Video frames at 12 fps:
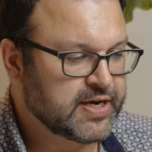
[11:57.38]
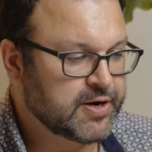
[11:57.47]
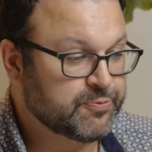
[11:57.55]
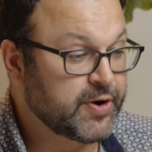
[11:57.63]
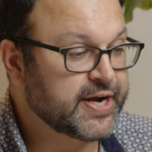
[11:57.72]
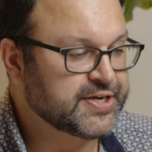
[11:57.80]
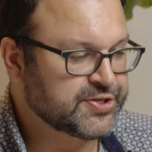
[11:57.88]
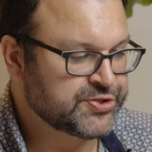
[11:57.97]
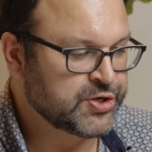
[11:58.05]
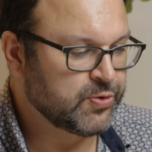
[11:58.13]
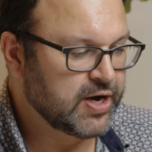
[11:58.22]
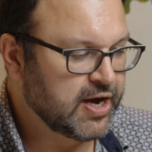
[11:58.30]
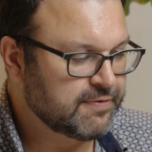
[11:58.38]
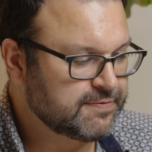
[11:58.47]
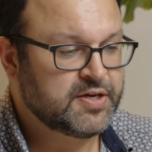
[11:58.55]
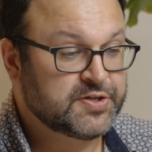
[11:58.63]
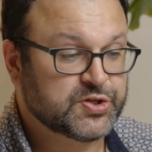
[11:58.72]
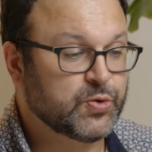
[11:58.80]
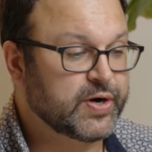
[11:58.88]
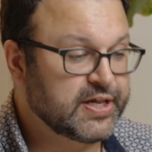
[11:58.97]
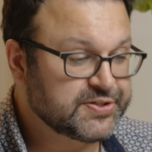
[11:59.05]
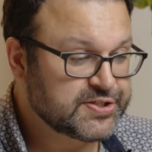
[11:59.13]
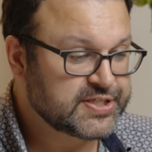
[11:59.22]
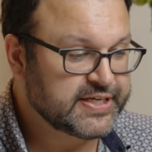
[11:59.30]
ready to show off. So what
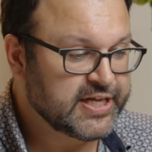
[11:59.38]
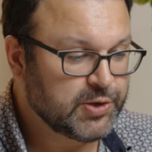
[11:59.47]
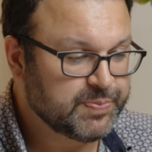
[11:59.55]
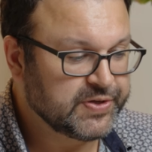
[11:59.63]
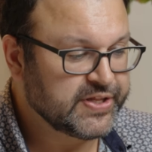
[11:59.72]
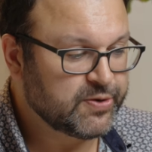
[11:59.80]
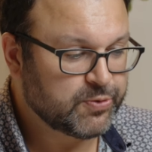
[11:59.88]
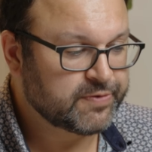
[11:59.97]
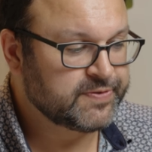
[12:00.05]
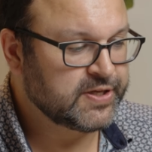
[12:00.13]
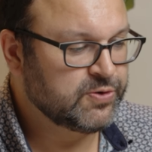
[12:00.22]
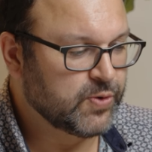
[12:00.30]
else is going to help build that workflow?